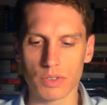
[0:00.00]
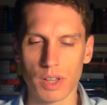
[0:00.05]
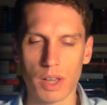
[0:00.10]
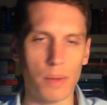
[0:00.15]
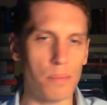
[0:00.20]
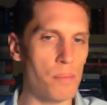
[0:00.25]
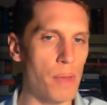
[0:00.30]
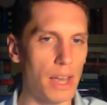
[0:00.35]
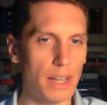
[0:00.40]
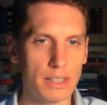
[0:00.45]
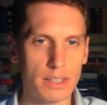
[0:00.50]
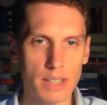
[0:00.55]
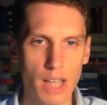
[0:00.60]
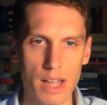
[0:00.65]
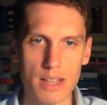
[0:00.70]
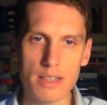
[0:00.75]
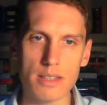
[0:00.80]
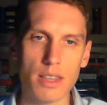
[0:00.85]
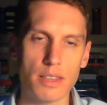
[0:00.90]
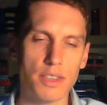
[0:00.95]
it makes
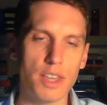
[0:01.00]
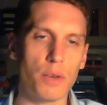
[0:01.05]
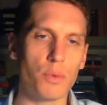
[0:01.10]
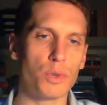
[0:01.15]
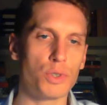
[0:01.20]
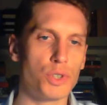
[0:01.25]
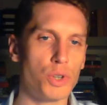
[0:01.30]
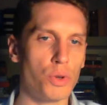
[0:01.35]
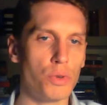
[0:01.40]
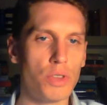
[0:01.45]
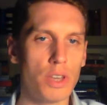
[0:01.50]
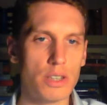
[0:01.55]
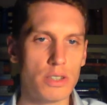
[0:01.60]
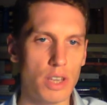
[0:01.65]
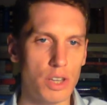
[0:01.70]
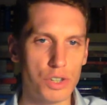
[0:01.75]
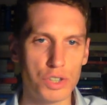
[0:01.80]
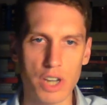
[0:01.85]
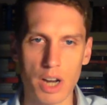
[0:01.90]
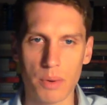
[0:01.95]
sense that they would do this.
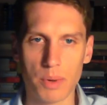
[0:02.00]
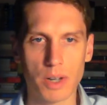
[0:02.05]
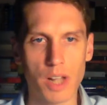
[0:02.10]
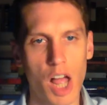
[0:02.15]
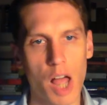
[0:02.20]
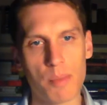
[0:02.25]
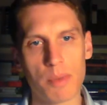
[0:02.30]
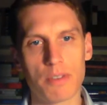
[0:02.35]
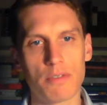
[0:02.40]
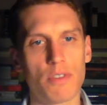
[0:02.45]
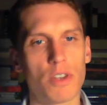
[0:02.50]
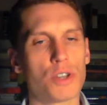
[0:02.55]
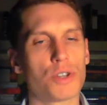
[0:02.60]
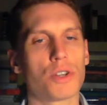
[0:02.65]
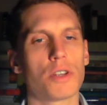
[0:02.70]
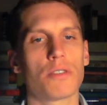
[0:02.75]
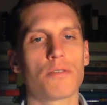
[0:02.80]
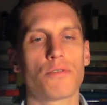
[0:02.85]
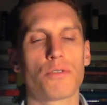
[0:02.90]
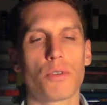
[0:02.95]
They share a common
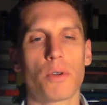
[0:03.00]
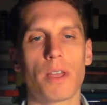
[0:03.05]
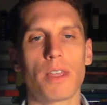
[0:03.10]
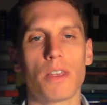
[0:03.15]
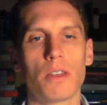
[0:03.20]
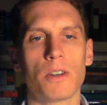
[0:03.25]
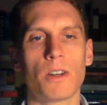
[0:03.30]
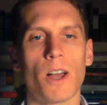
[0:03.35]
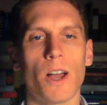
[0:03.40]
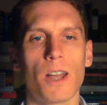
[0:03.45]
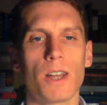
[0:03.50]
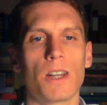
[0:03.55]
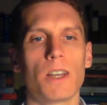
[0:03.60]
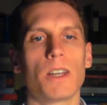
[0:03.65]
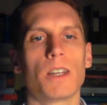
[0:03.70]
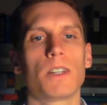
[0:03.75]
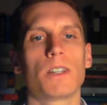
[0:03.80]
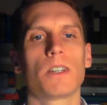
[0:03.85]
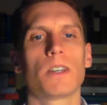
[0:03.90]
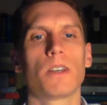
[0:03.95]
vision for a
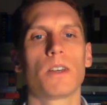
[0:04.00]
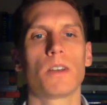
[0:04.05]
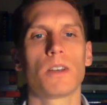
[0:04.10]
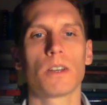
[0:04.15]
united